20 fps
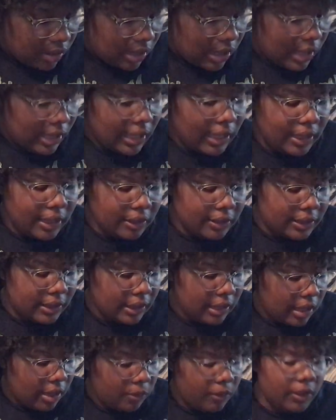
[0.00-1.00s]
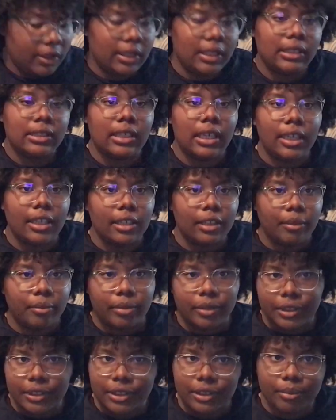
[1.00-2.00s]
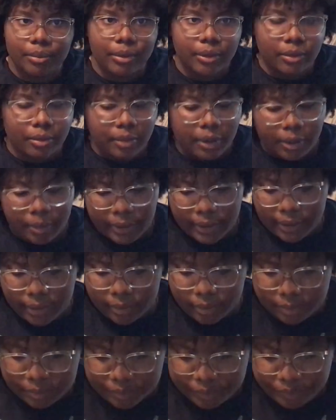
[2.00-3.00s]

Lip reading: And I kept saying I want to detangle and brush, and boom, here we go.